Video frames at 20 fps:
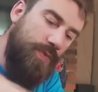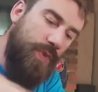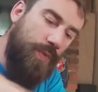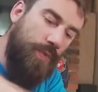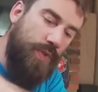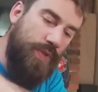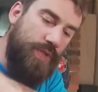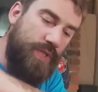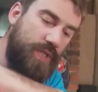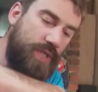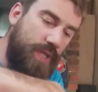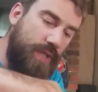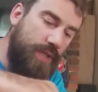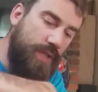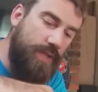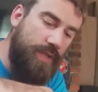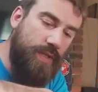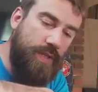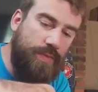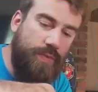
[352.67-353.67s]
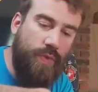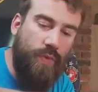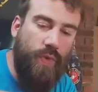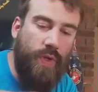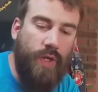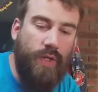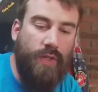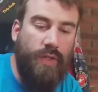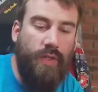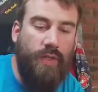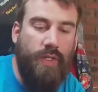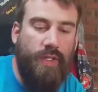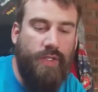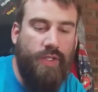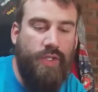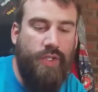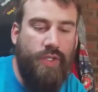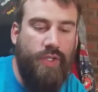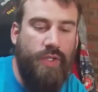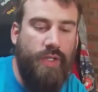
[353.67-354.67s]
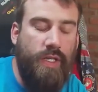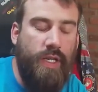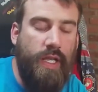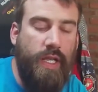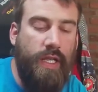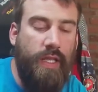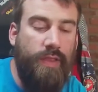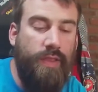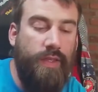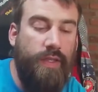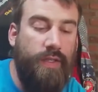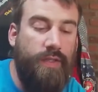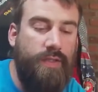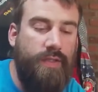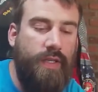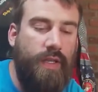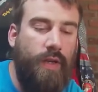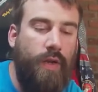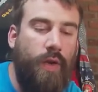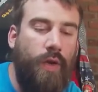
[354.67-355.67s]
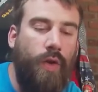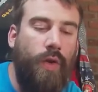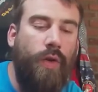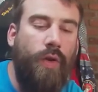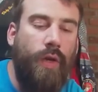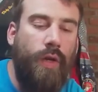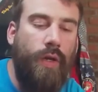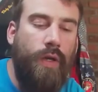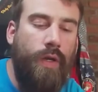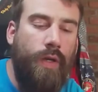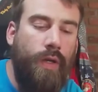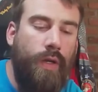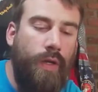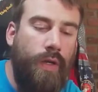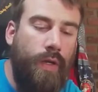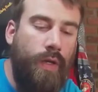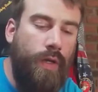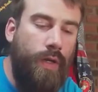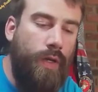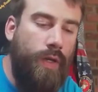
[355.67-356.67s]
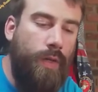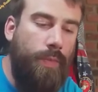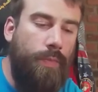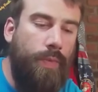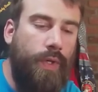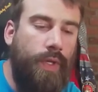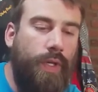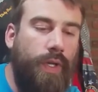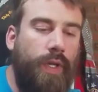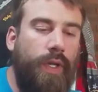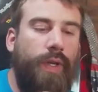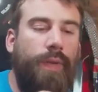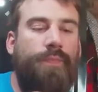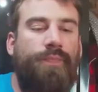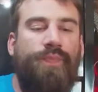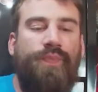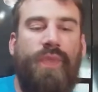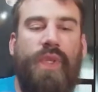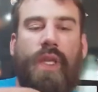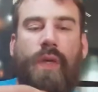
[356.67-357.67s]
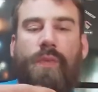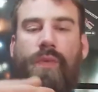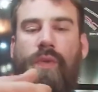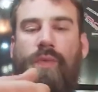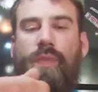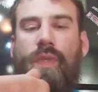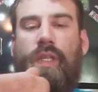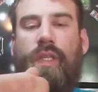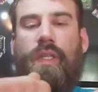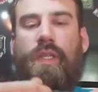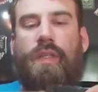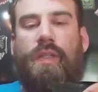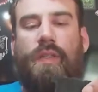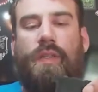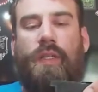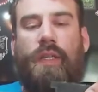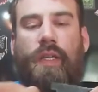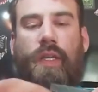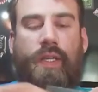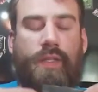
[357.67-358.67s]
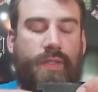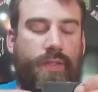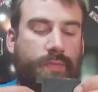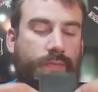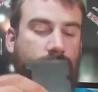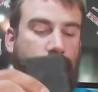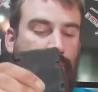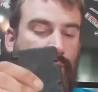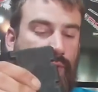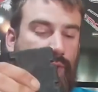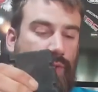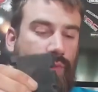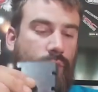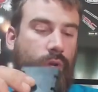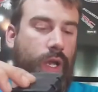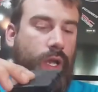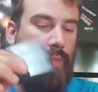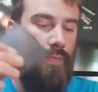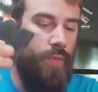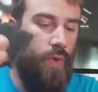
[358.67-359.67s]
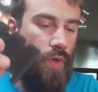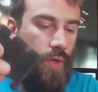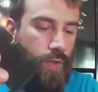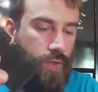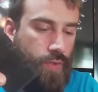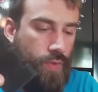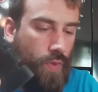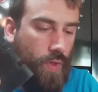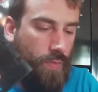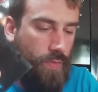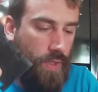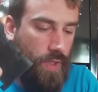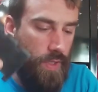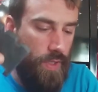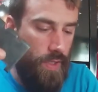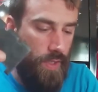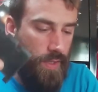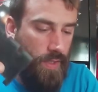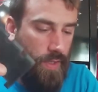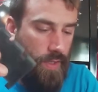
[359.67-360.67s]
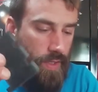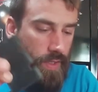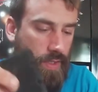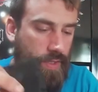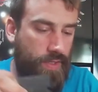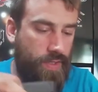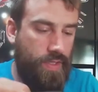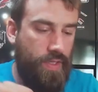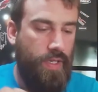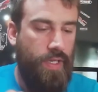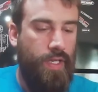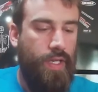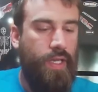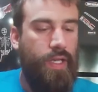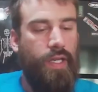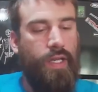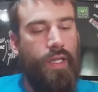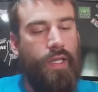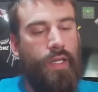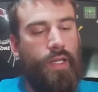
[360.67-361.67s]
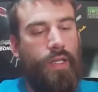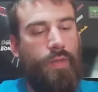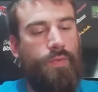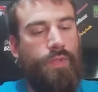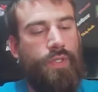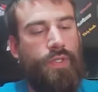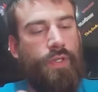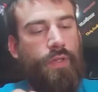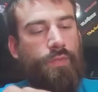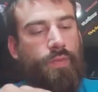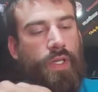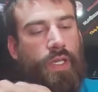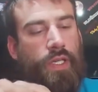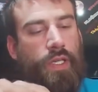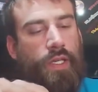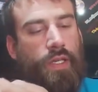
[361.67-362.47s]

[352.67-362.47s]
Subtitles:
going to set this up to where the links shouldn't hit this at all. But I'm going to be, I got some scribe marks where I'm going to cut this, and I'm just going to make